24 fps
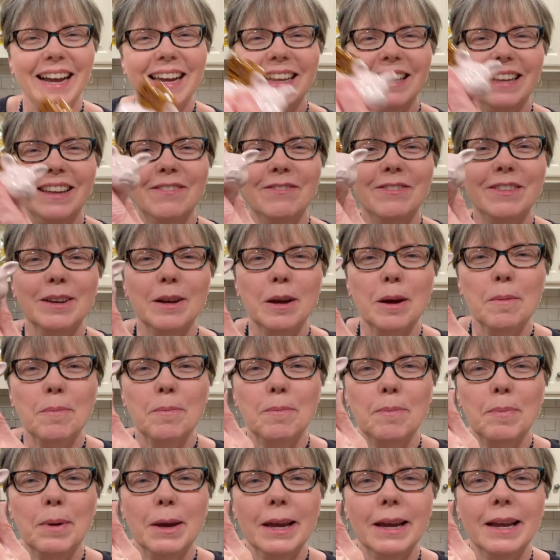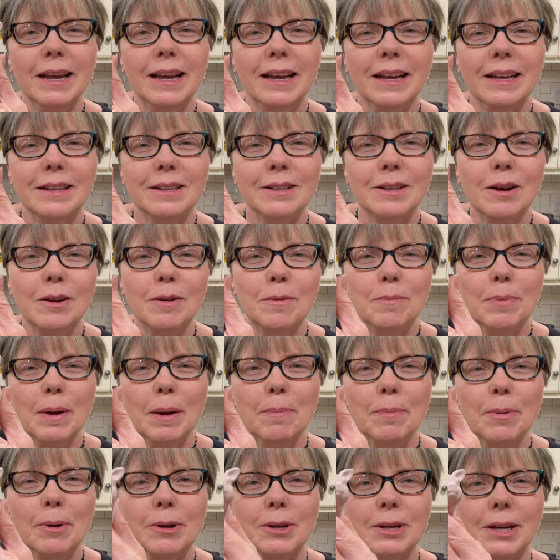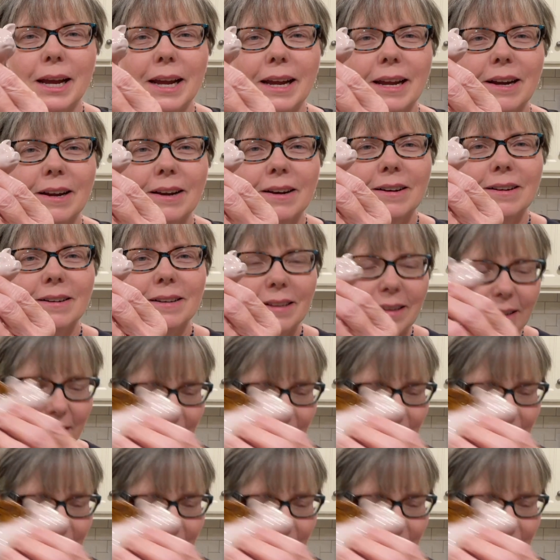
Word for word: I love the pig salt and pepper shakers.